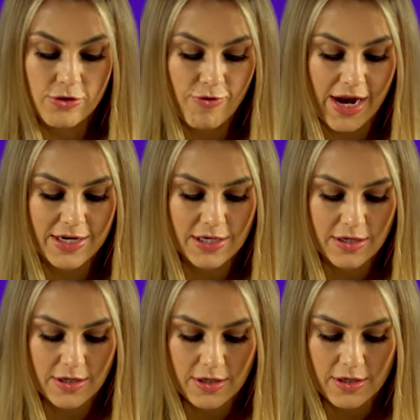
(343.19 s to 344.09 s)
Thread
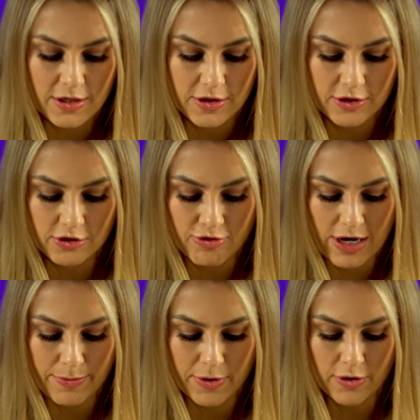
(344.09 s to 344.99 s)
the
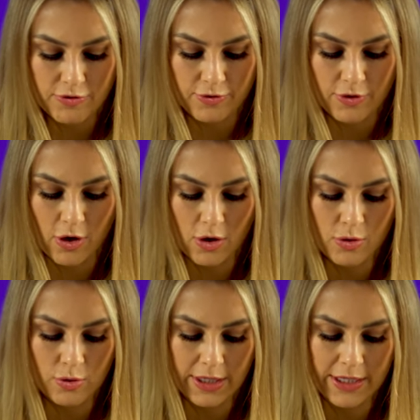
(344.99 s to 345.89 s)
strap through the
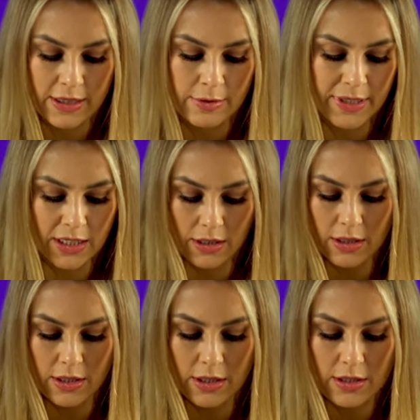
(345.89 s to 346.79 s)
hole in the middle.